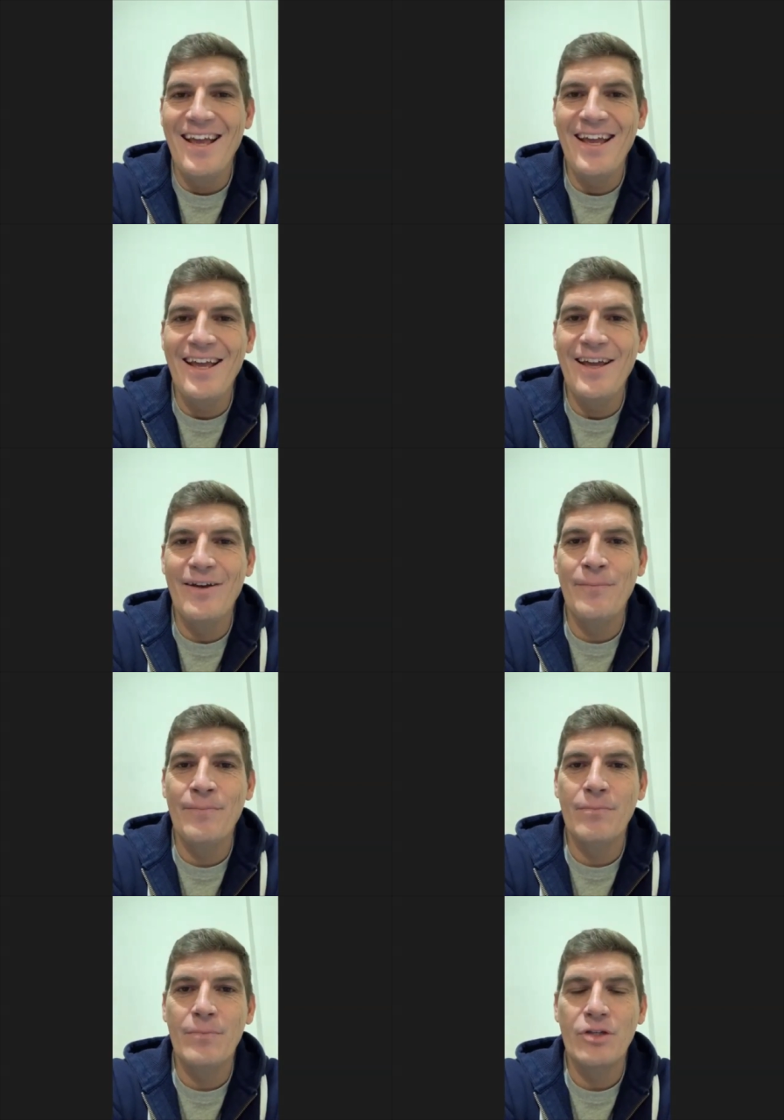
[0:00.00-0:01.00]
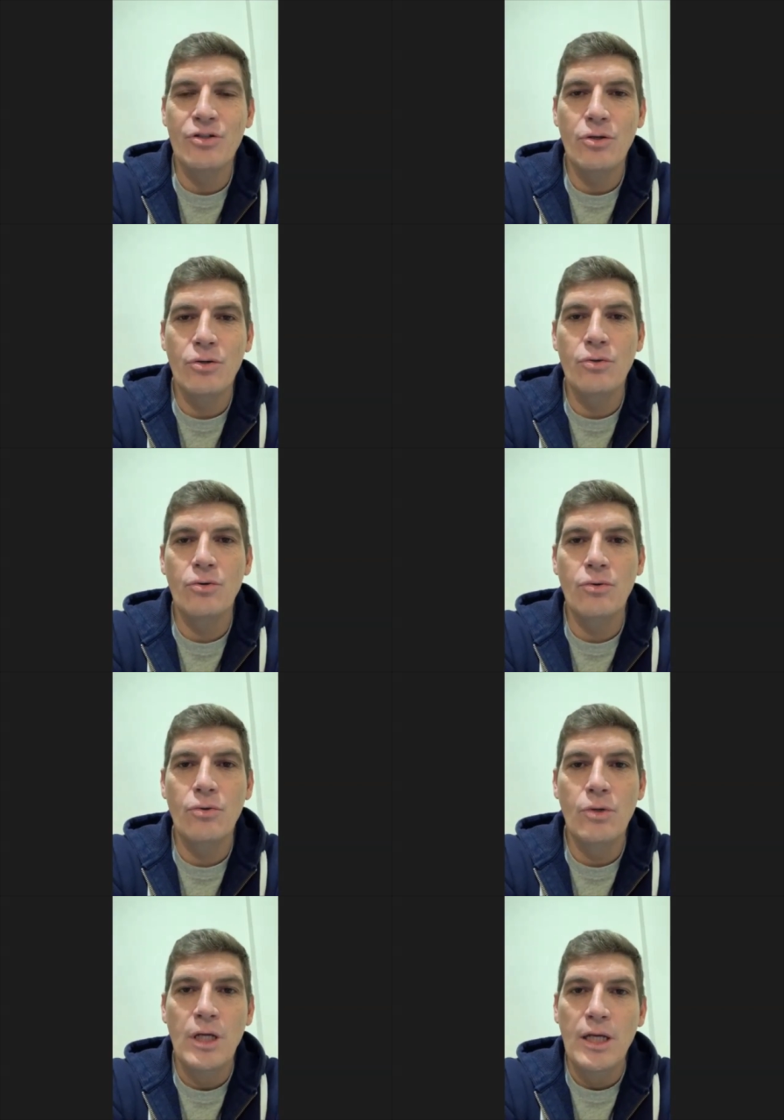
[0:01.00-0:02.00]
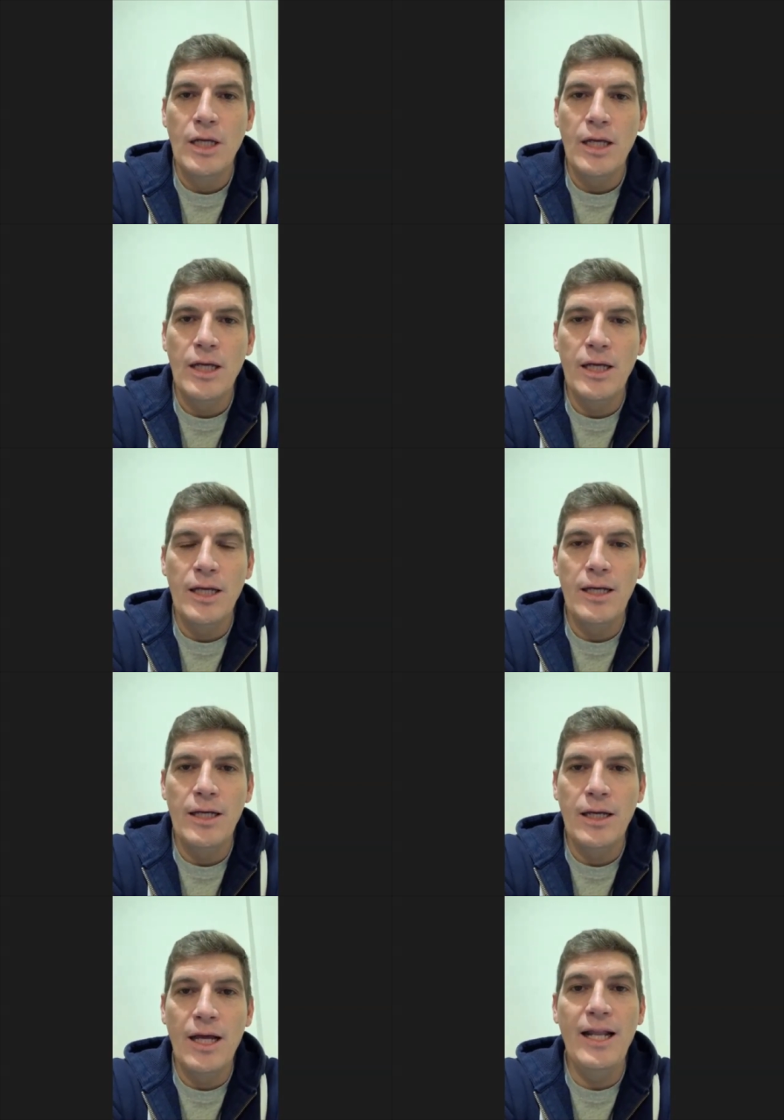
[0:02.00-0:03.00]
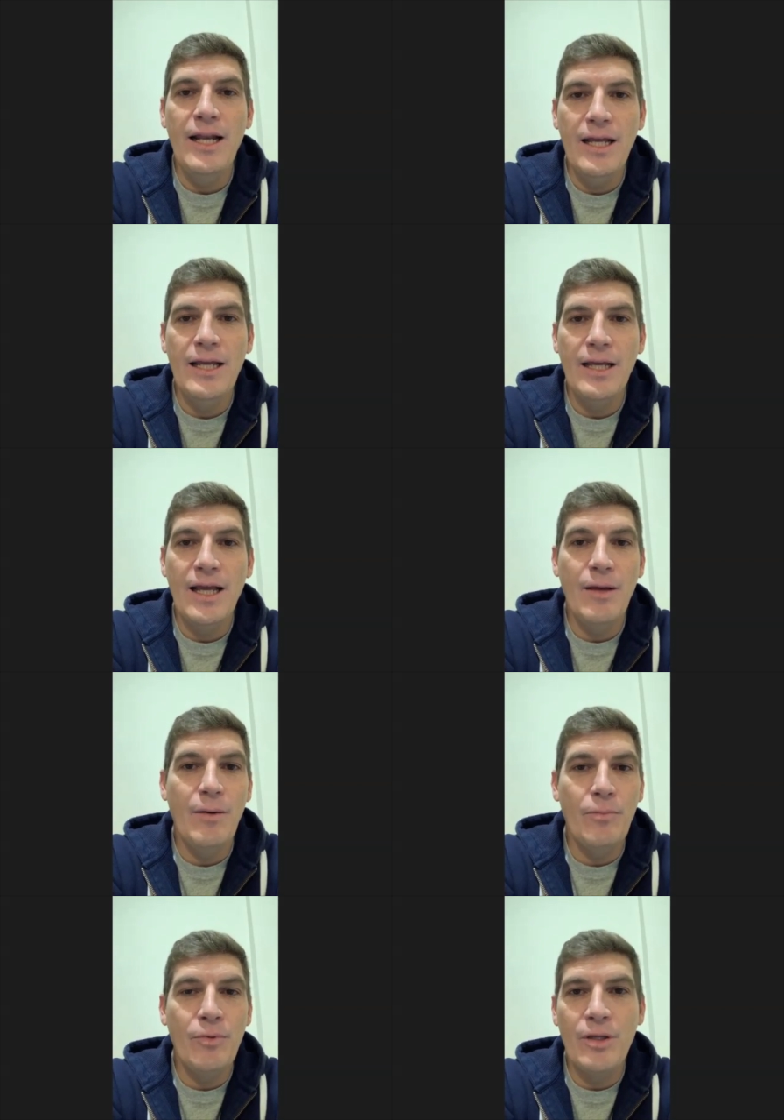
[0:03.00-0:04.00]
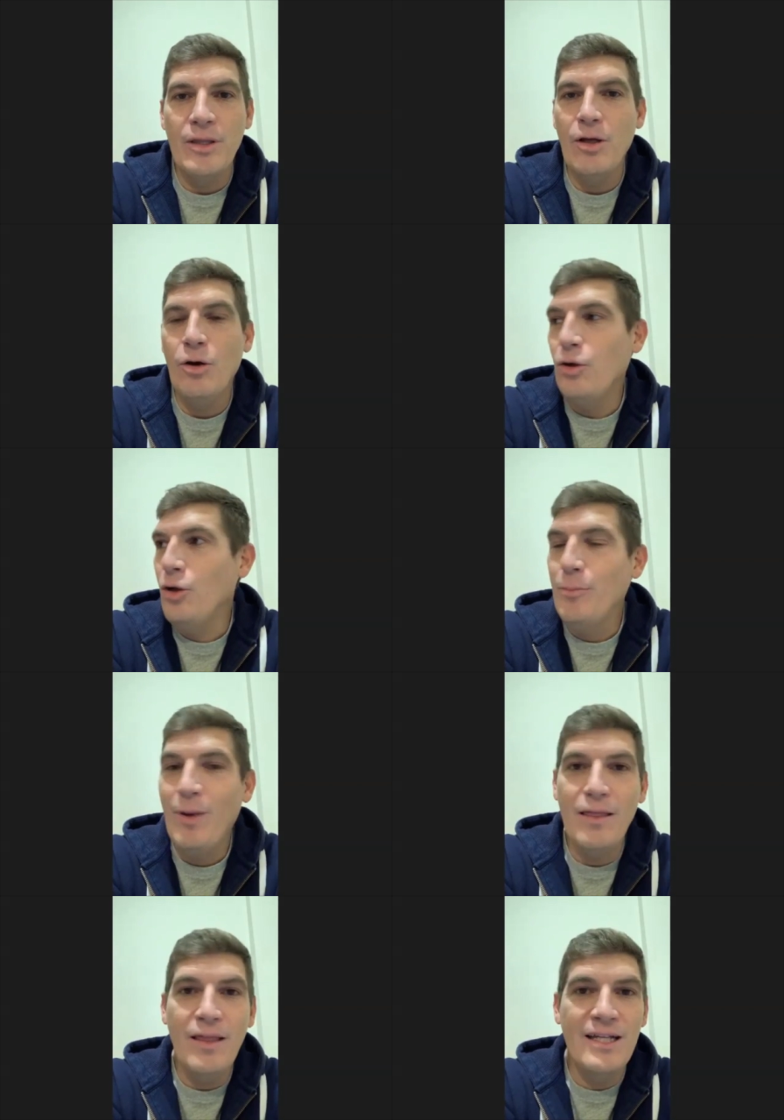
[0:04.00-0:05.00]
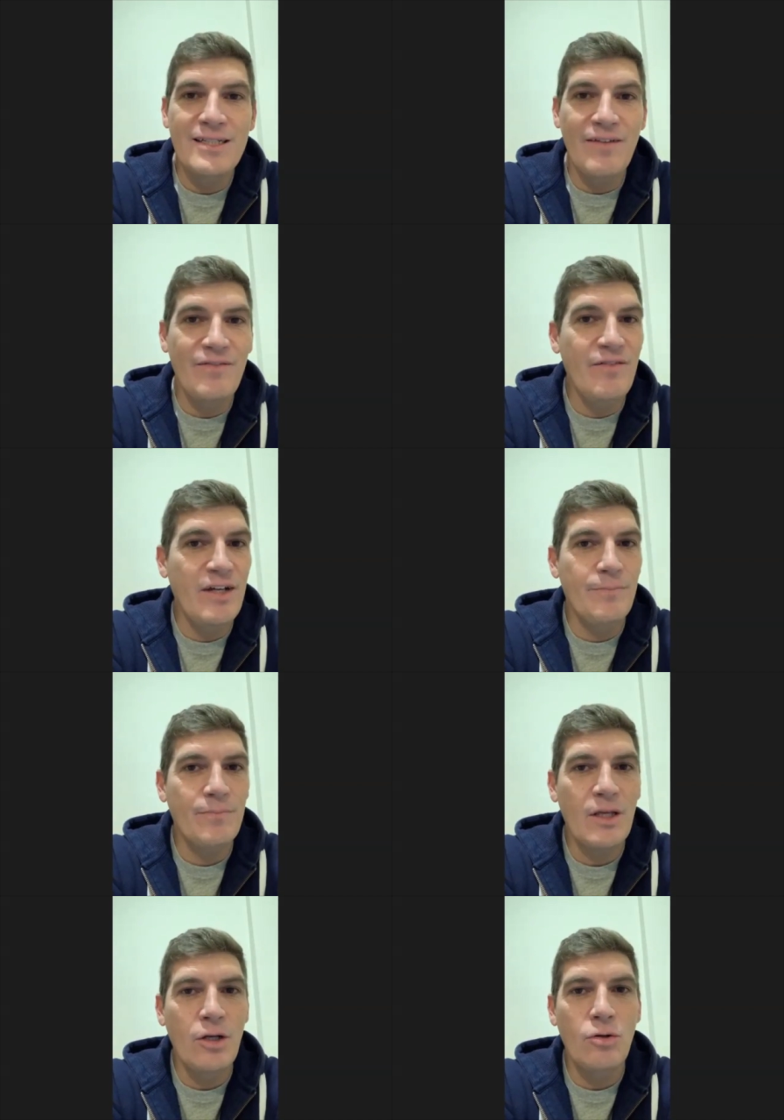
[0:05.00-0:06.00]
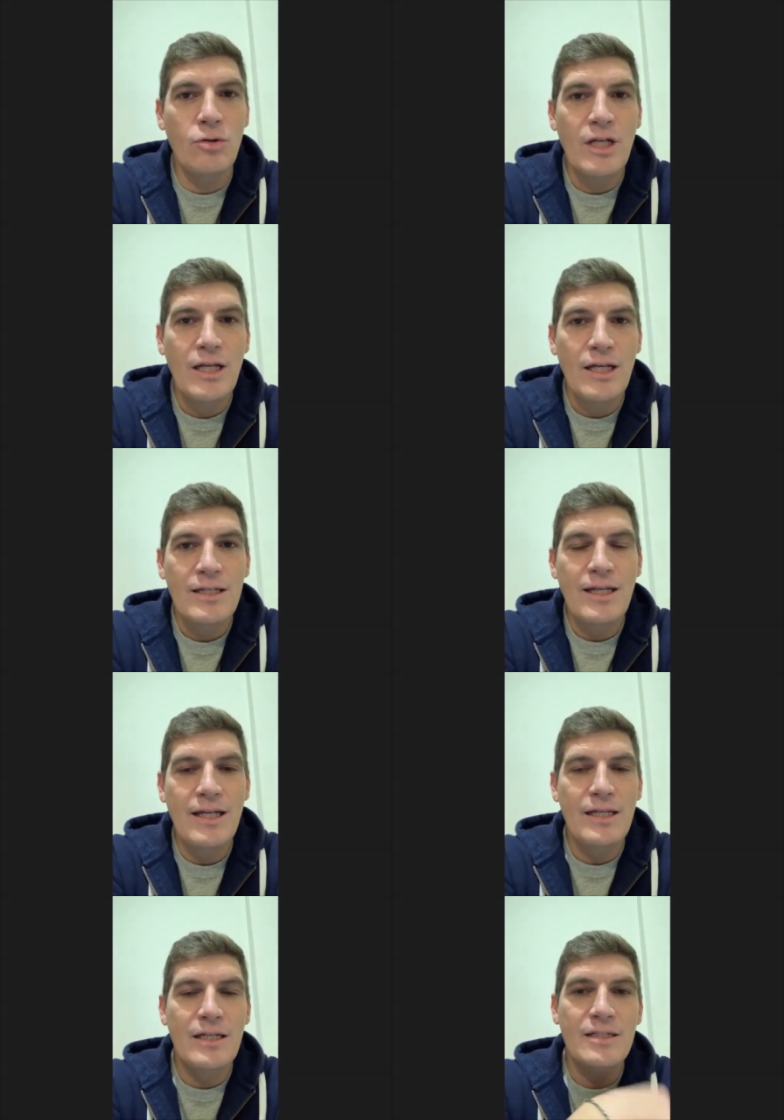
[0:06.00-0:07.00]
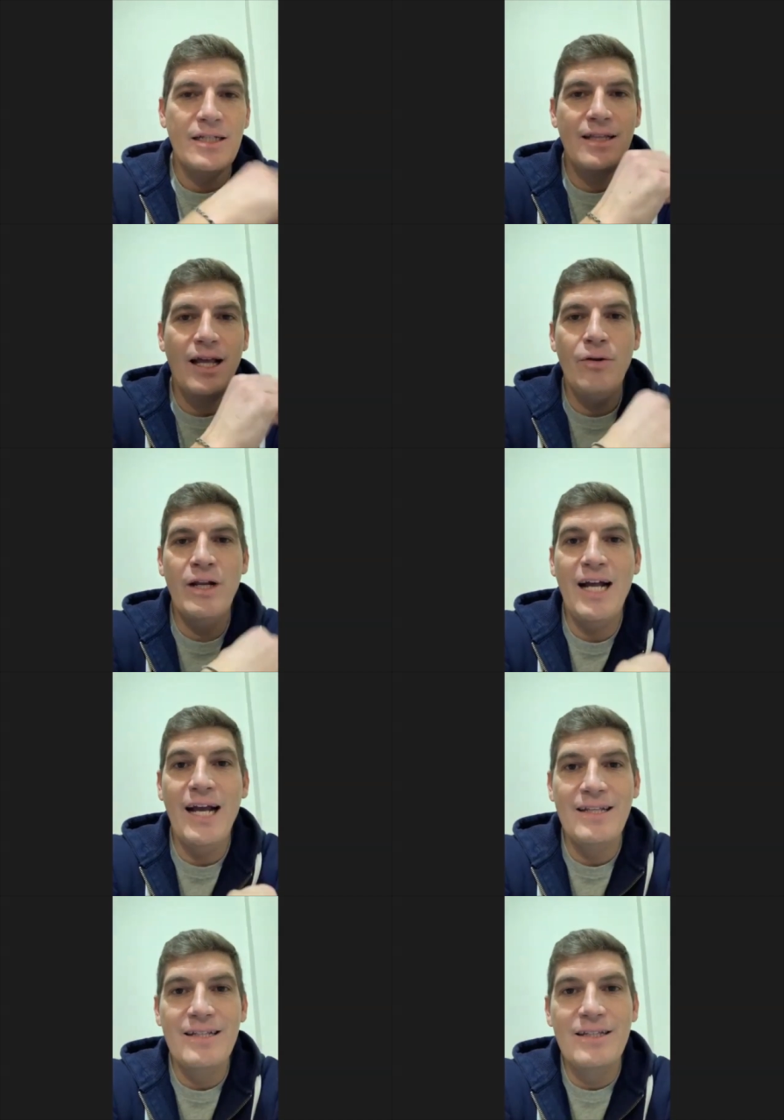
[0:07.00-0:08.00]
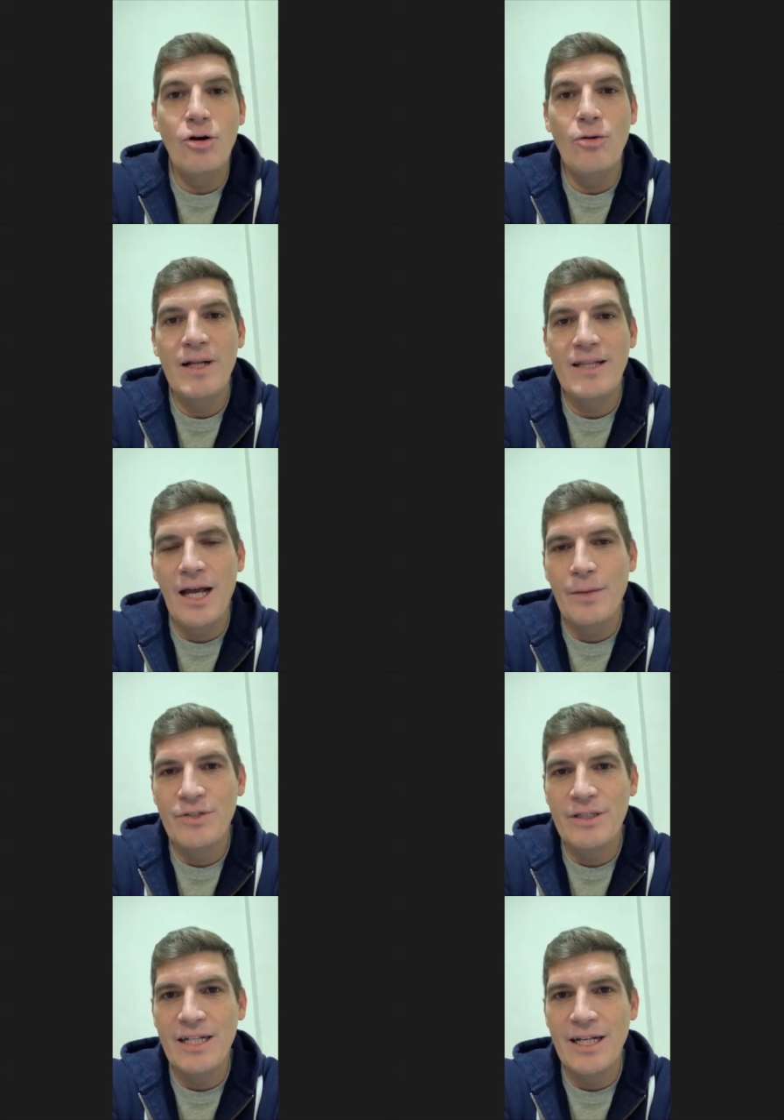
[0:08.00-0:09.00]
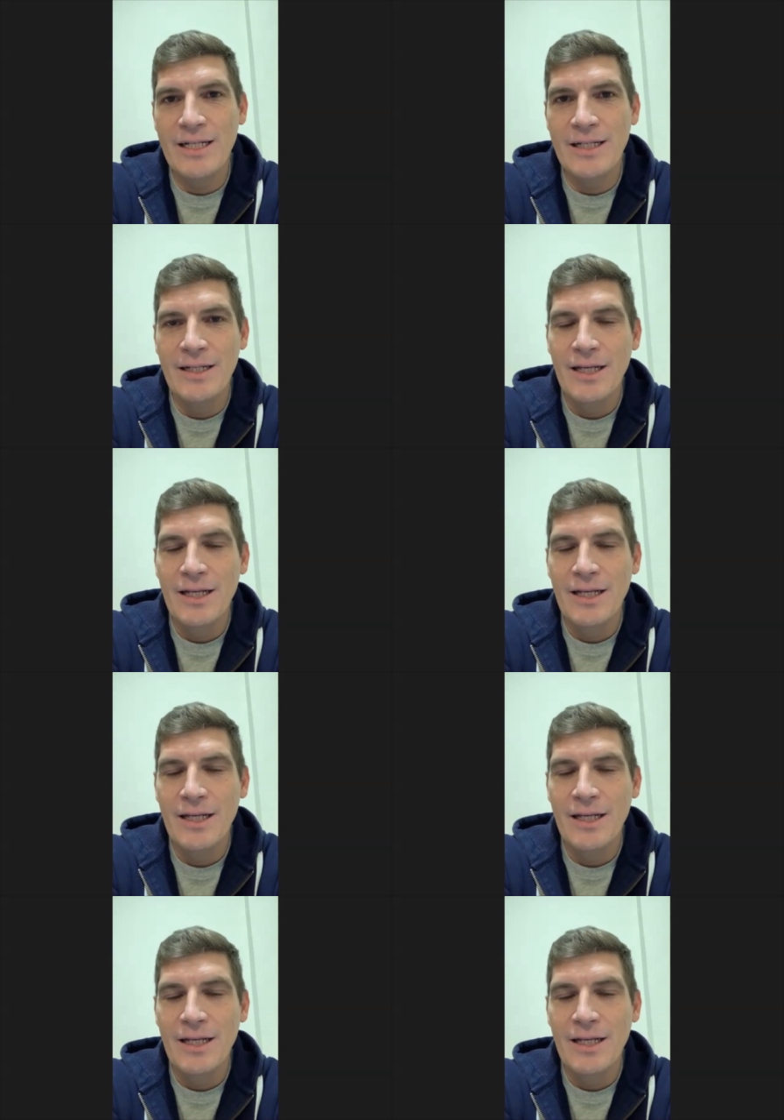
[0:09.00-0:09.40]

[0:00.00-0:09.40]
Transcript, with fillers: um, so uh, I really the, the only bad thing is I've never you know uh, sat down and write all my times in training